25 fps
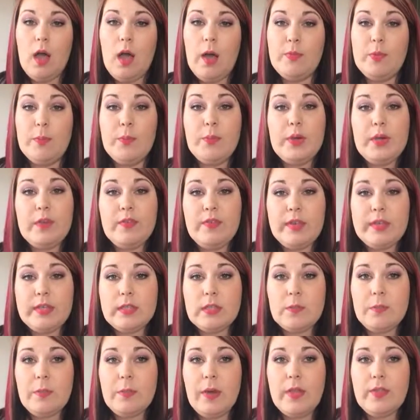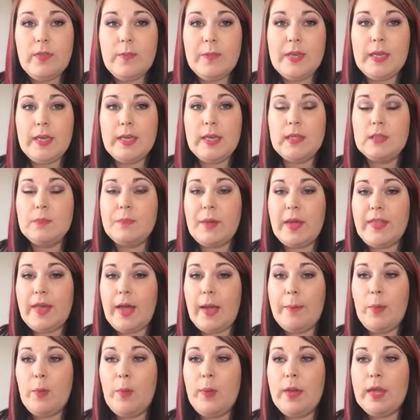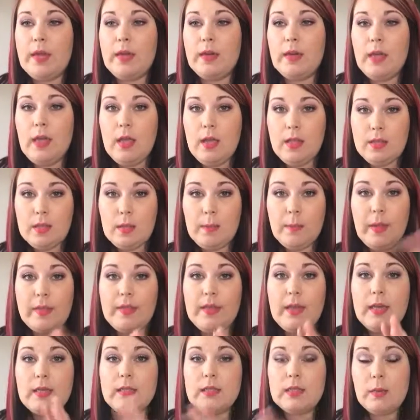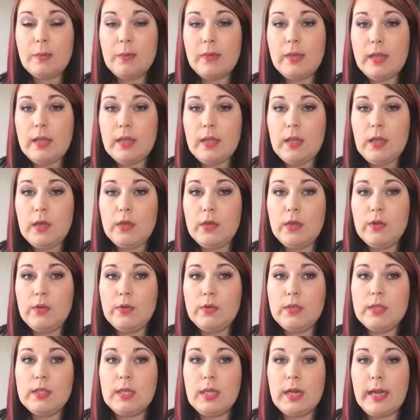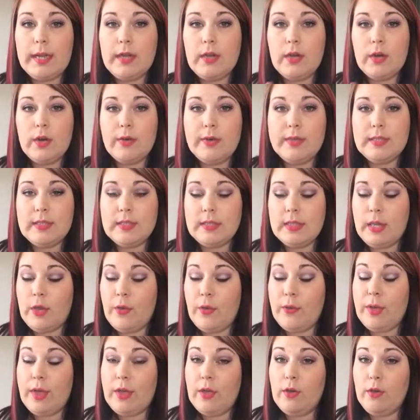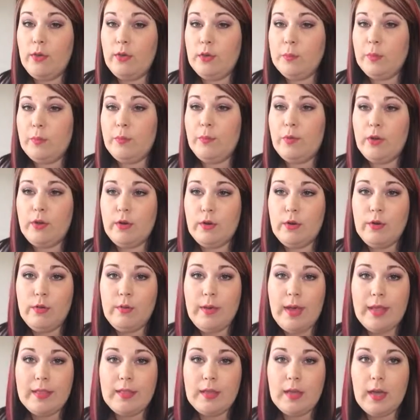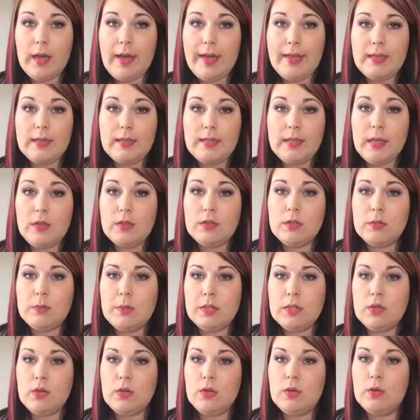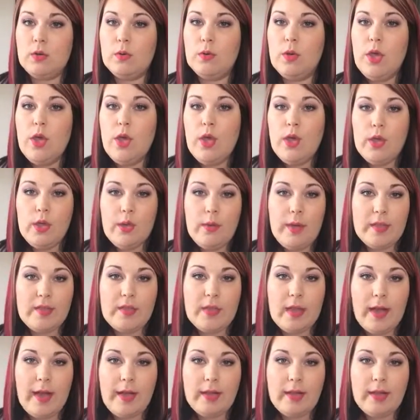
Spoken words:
the previous month, because by that point, the month has completely closed and I can go and see, okay, who's promoted, who had the highest sales in my circle, who had the